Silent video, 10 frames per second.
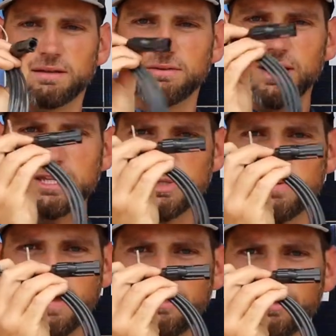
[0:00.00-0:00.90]
Right, so
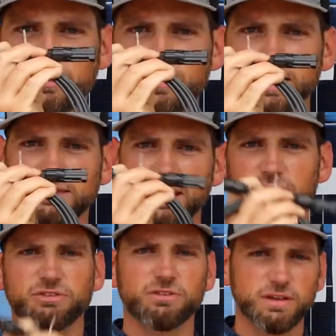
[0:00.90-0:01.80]
we've got the correct
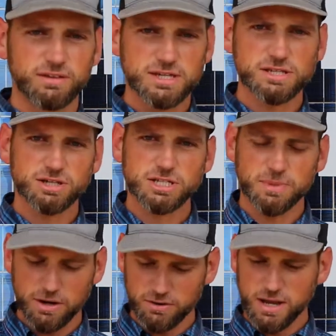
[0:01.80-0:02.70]
ends. This looks
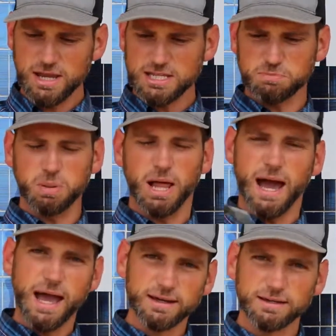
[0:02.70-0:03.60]
about right. It's
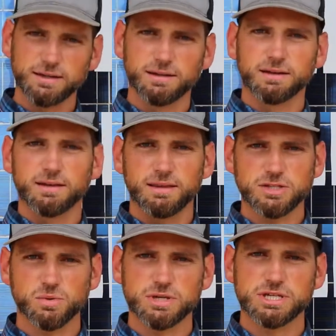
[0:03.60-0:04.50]
black.
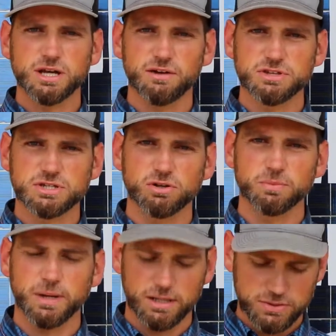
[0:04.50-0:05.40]
That's what we see off the
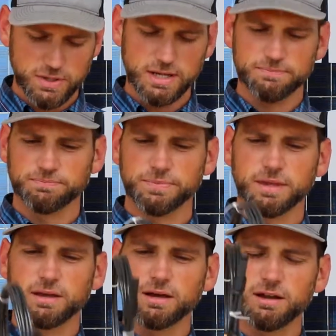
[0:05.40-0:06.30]
solar panels, right?
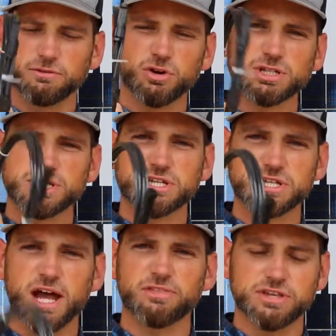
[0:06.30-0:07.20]
Unfortunately, this
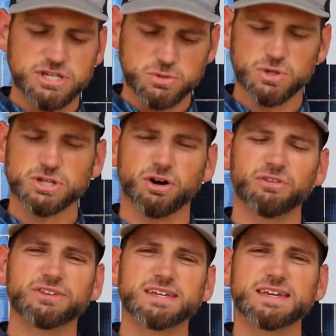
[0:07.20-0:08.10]
is not. This is what's
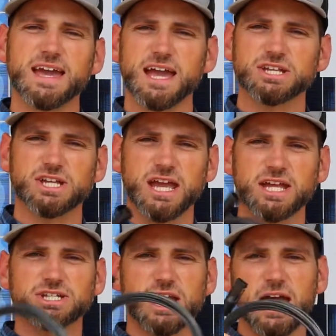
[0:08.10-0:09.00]
called
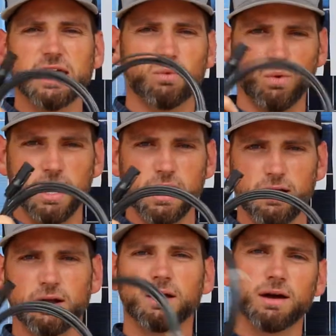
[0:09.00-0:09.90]
THHN
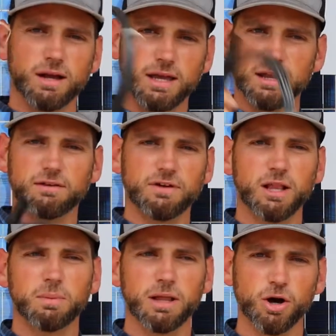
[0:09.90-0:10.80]
wire. Again,
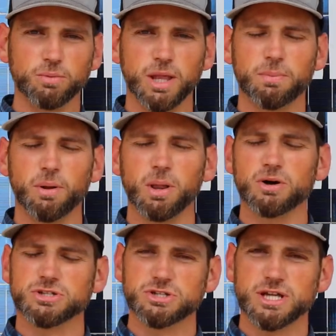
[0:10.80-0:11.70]
available at Home Depot,
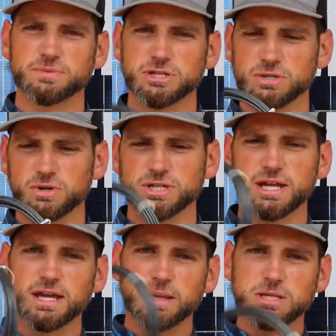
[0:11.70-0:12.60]
Lowe's, those types of stores.
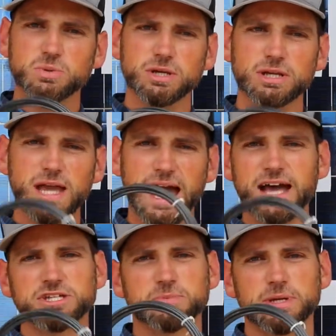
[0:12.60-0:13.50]
This is what
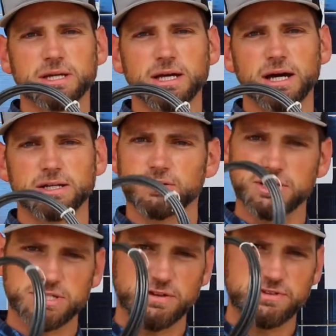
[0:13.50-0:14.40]
has to be in conduit.
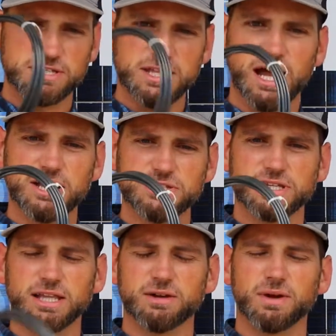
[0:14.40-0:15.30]
This stuff is not
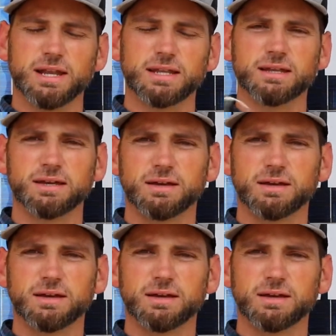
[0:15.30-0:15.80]
sunlight rated.